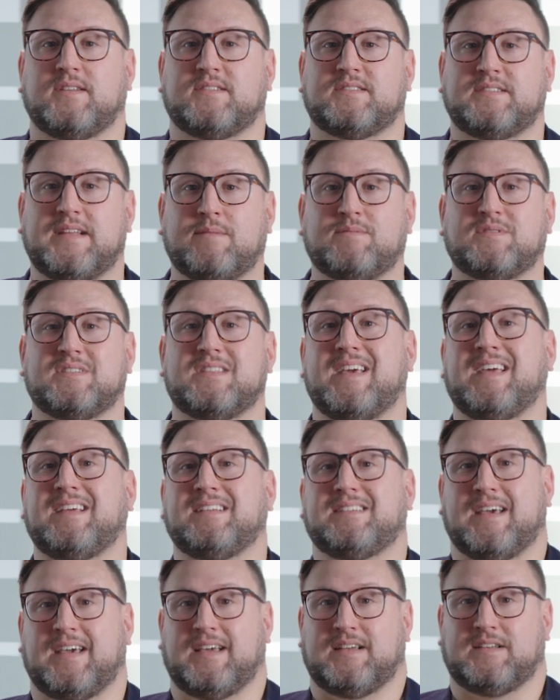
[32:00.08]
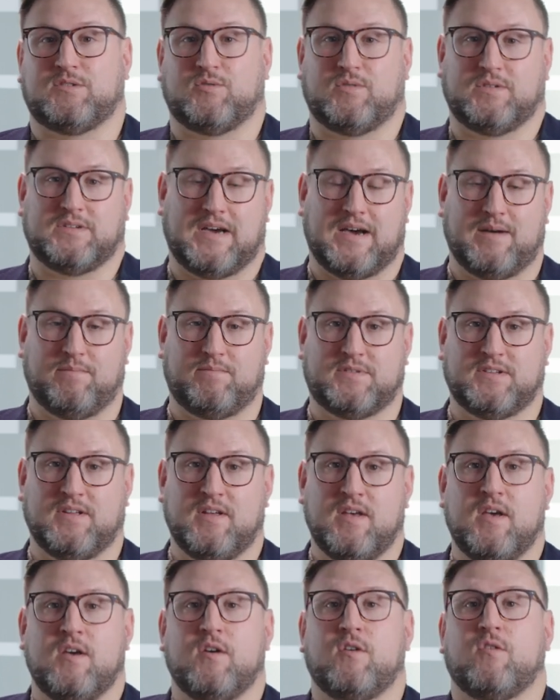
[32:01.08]
steps they take to adopt.
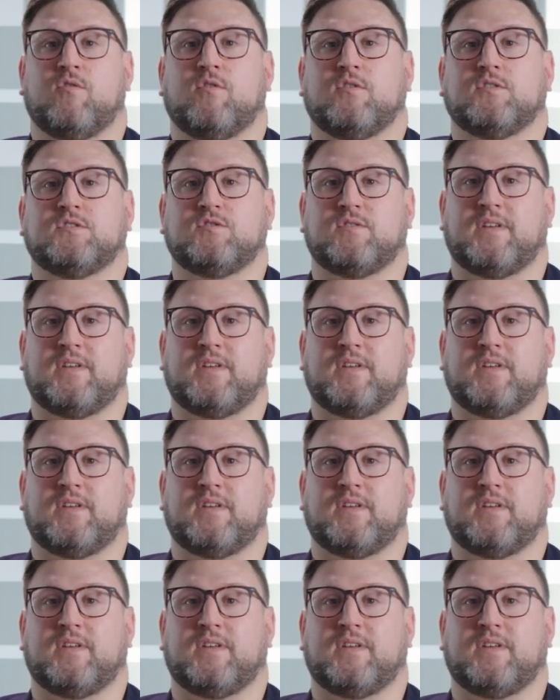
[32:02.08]
Do